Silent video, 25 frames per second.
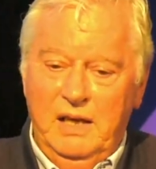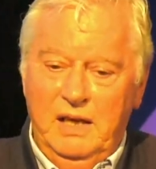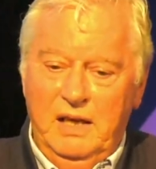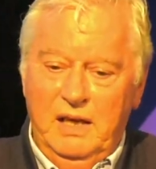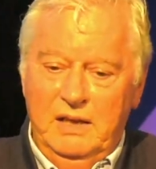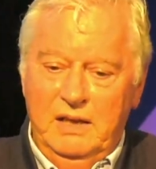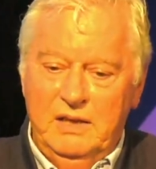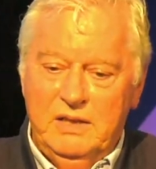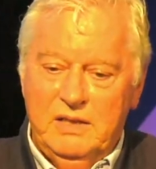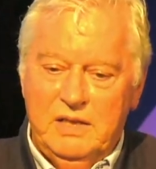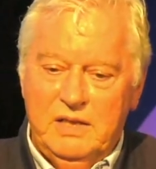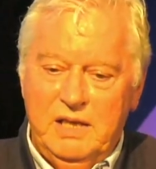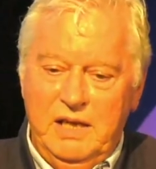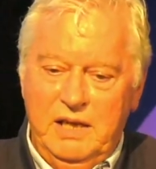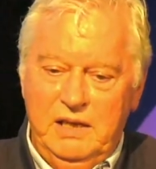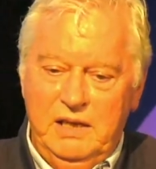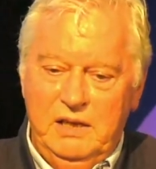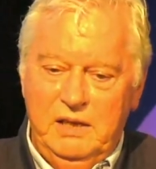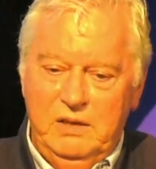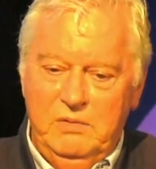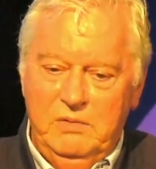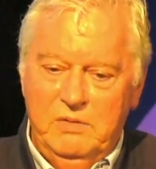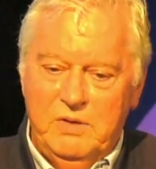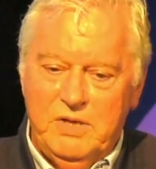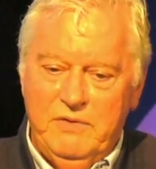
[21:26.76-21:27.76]
and
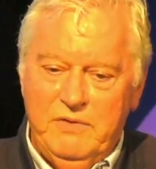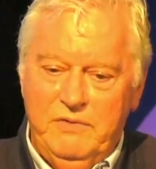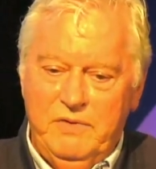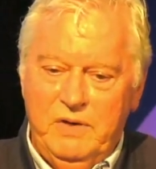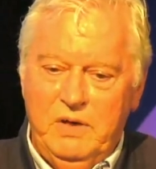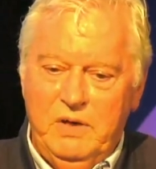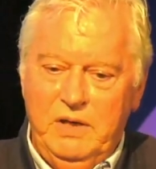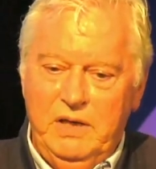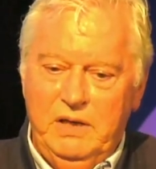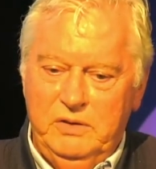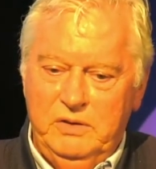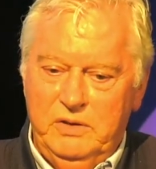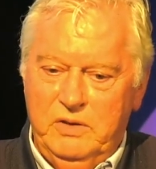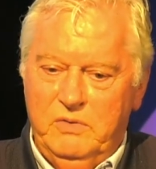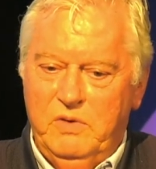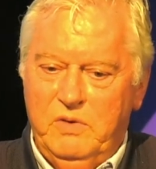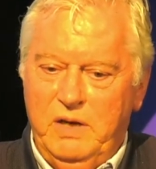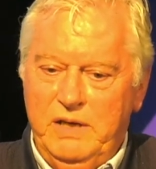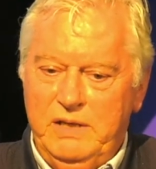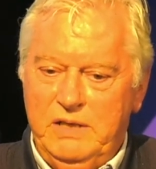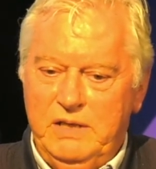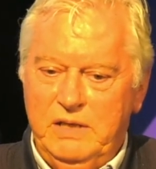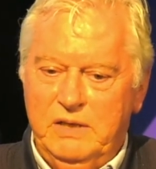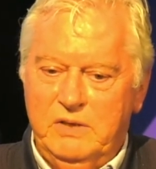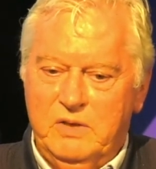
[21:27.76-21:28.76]
Teo was a very
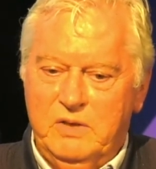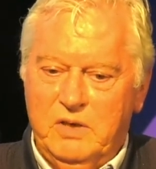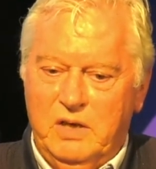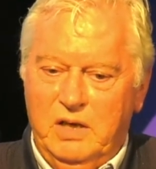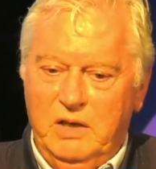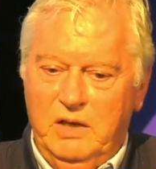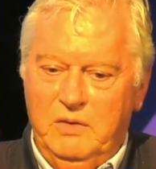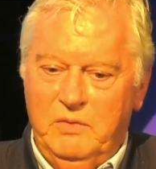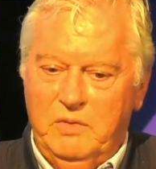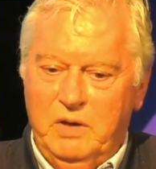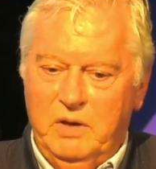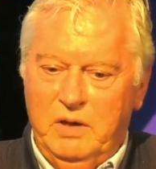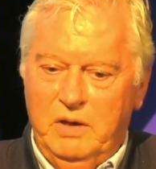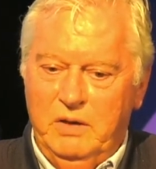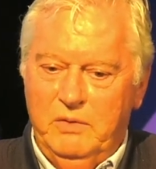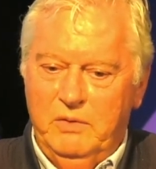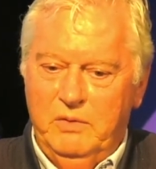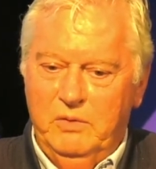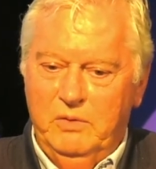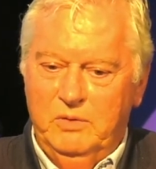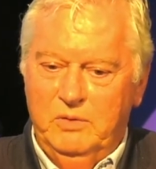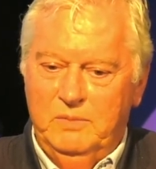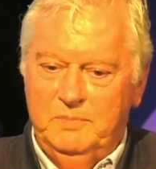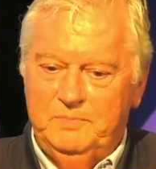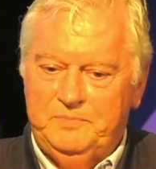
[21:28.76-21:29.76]
underrated driver, I
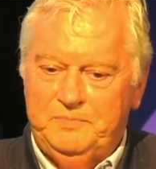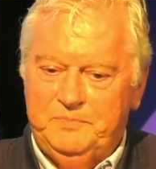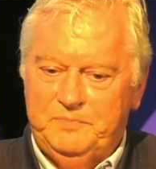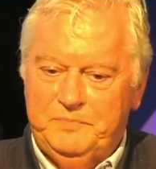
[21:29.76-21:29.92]
thought.